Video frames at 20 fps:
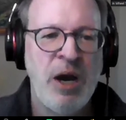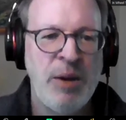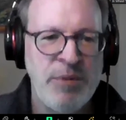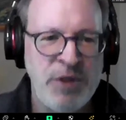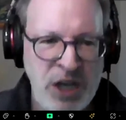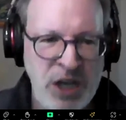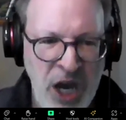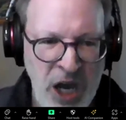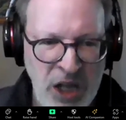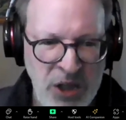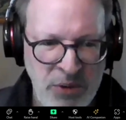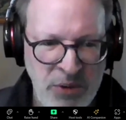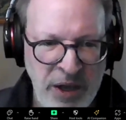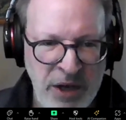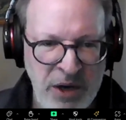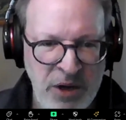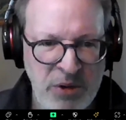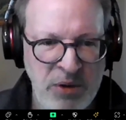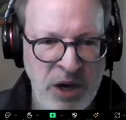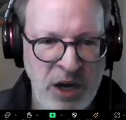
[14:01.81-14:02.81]
the
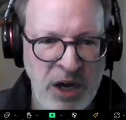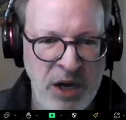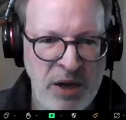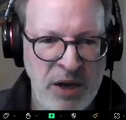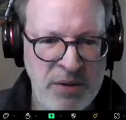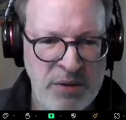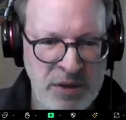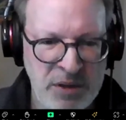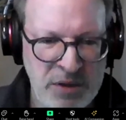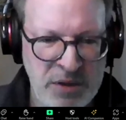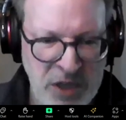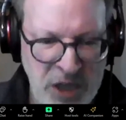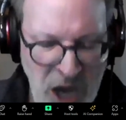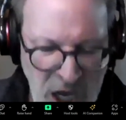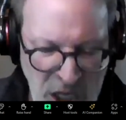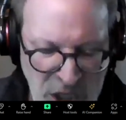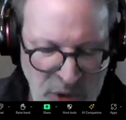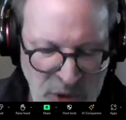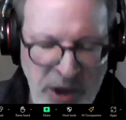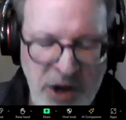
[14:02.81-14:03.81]
Colorado
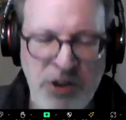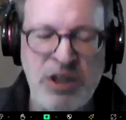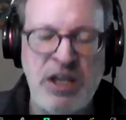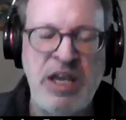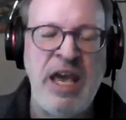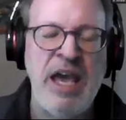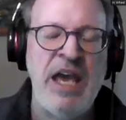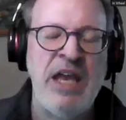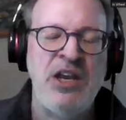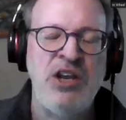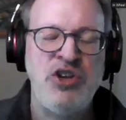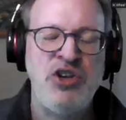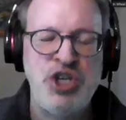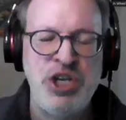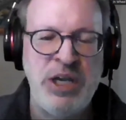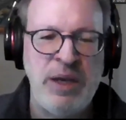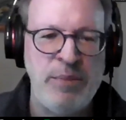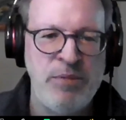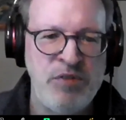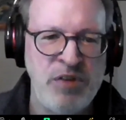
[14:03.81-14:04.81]
Canyon,
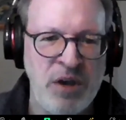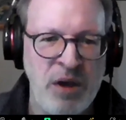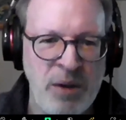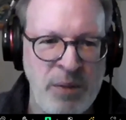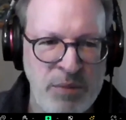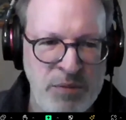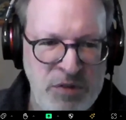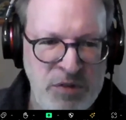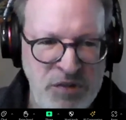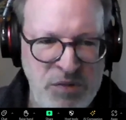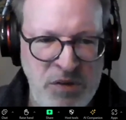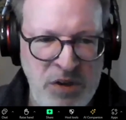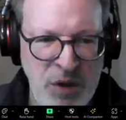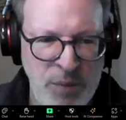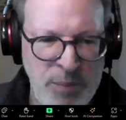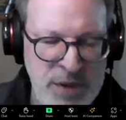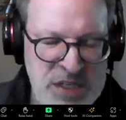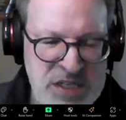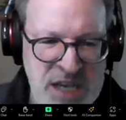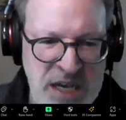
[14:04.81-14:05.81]
GM's
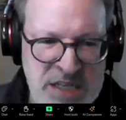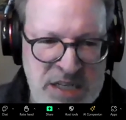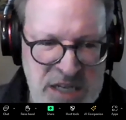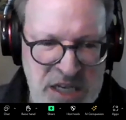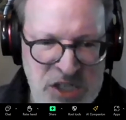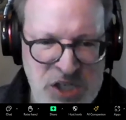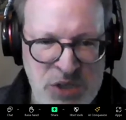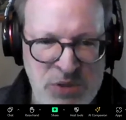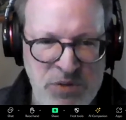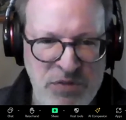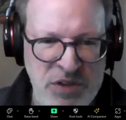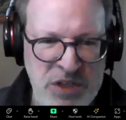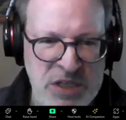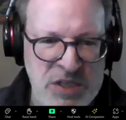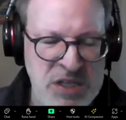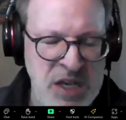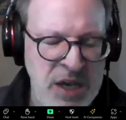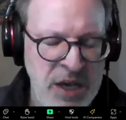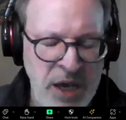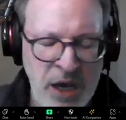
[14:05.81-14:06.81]
mid-sized
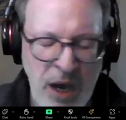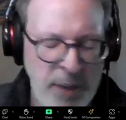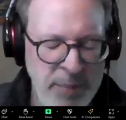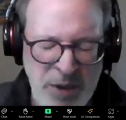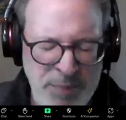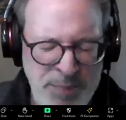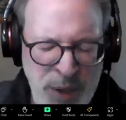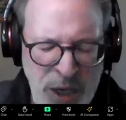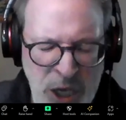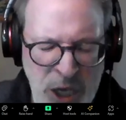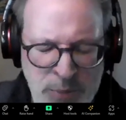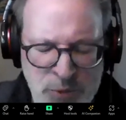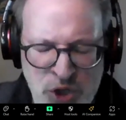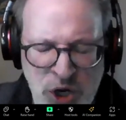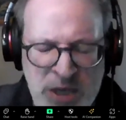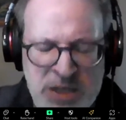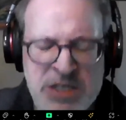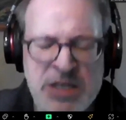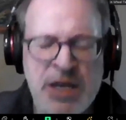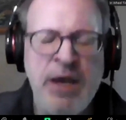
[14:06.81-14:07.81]
SUVs, mm-hmm. I mean pickup
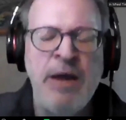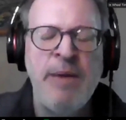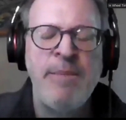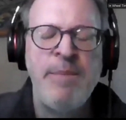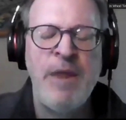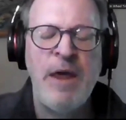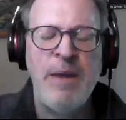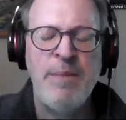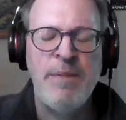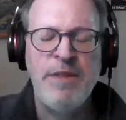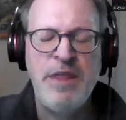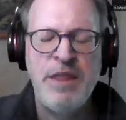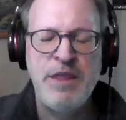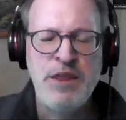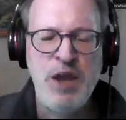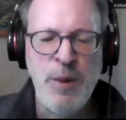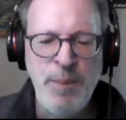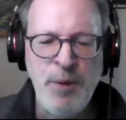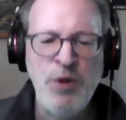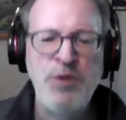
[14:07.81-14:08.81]
trucks,
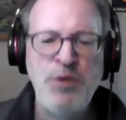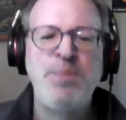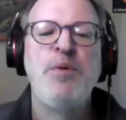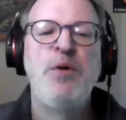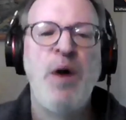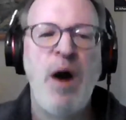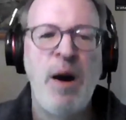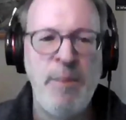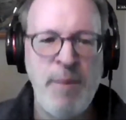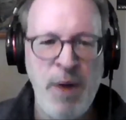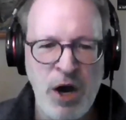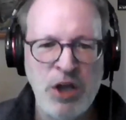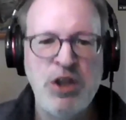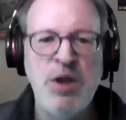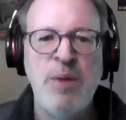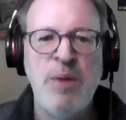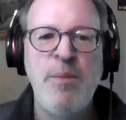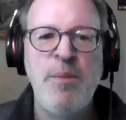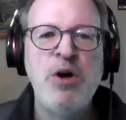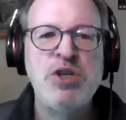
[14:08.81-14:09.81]
they're both among
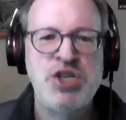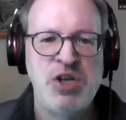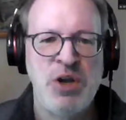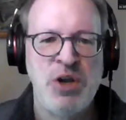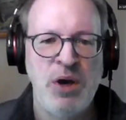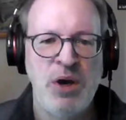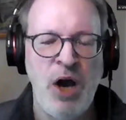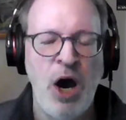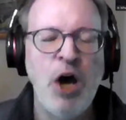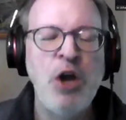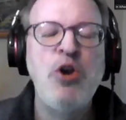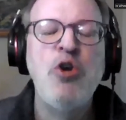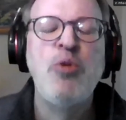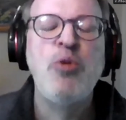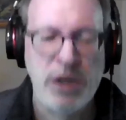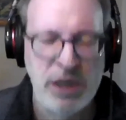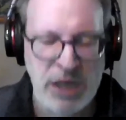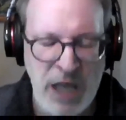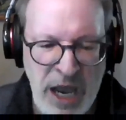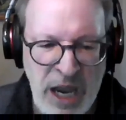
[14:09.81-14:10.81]
the most
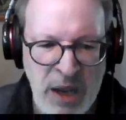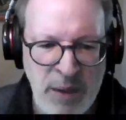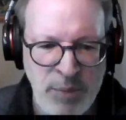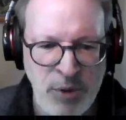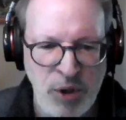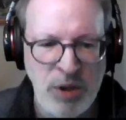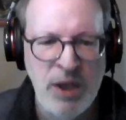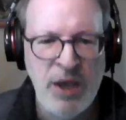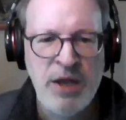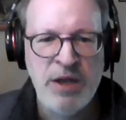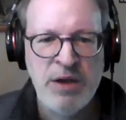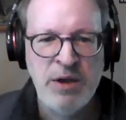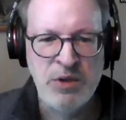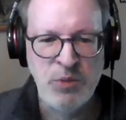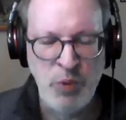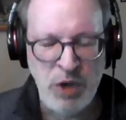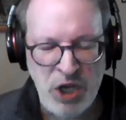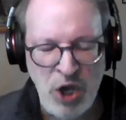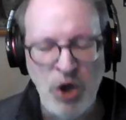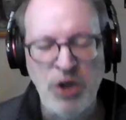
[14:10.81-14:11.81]
unreliable.
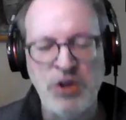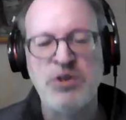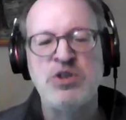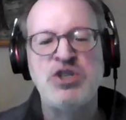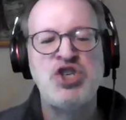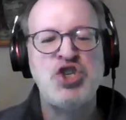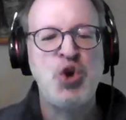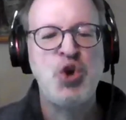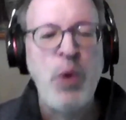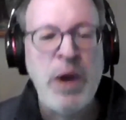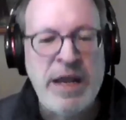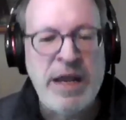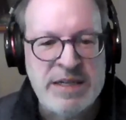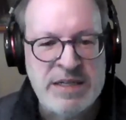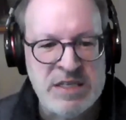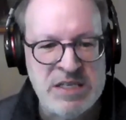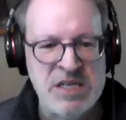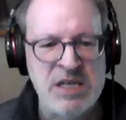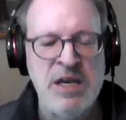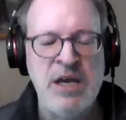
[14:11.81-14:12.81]
We call those
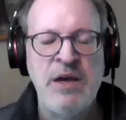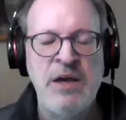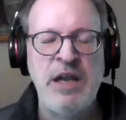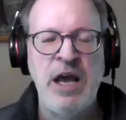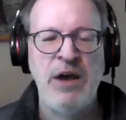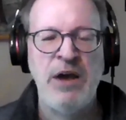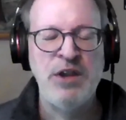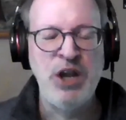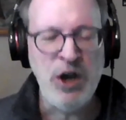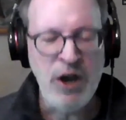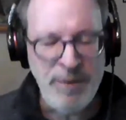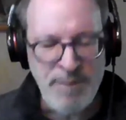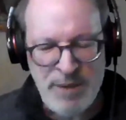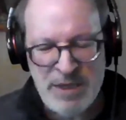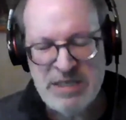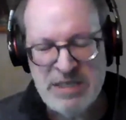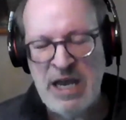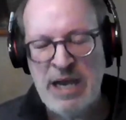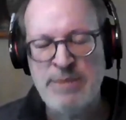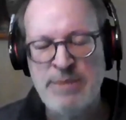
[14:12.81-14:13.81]
twins. Now, there have
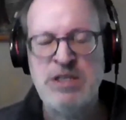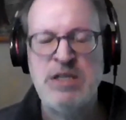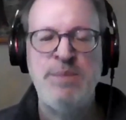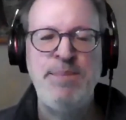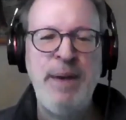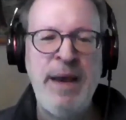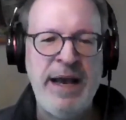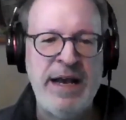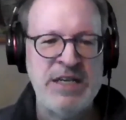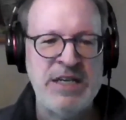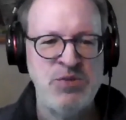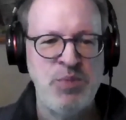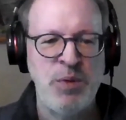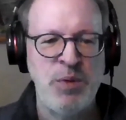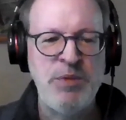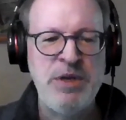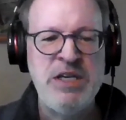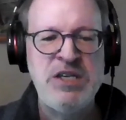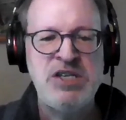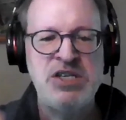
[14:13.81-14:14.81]
been times in the past
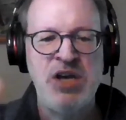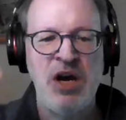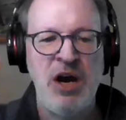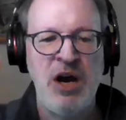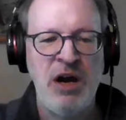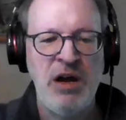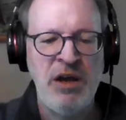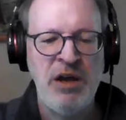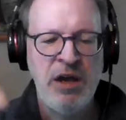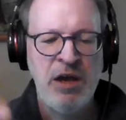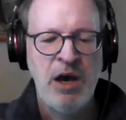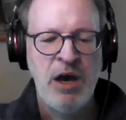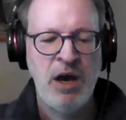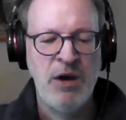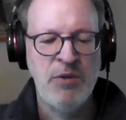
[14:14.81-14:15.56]
when we saw